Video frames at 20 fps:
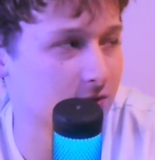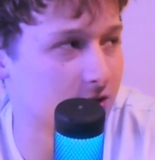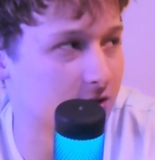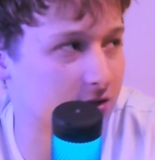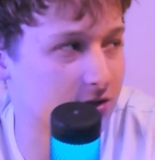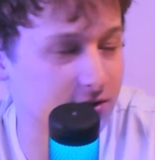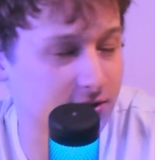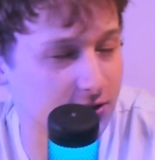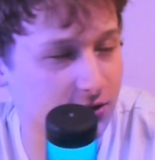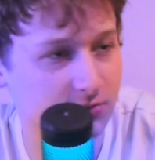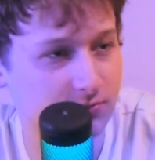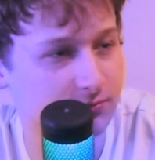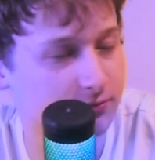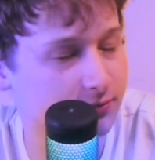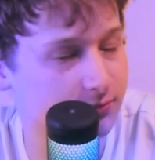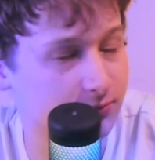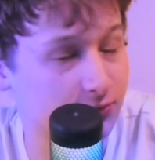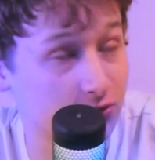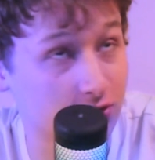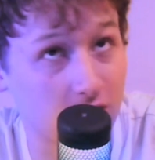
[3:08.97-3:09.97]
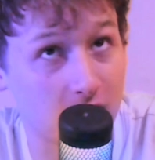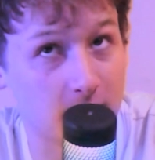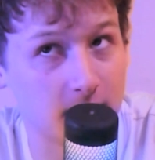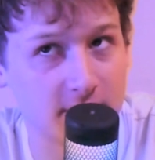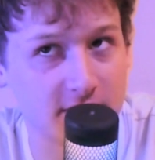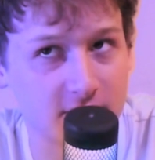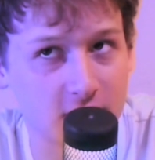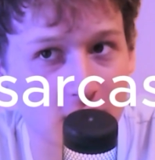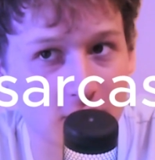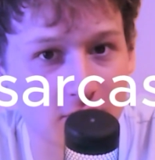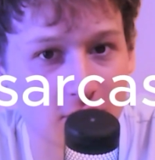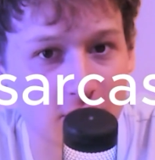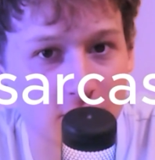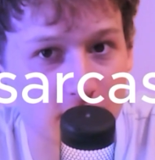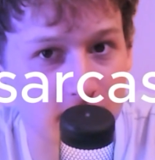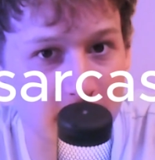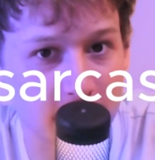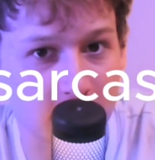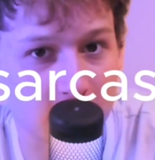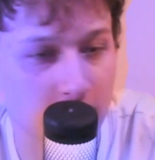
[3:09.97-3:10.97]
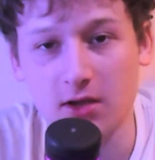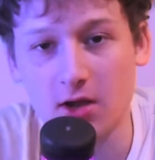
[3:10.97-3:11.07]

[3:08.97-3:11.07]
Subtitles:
You probably don't know who they are.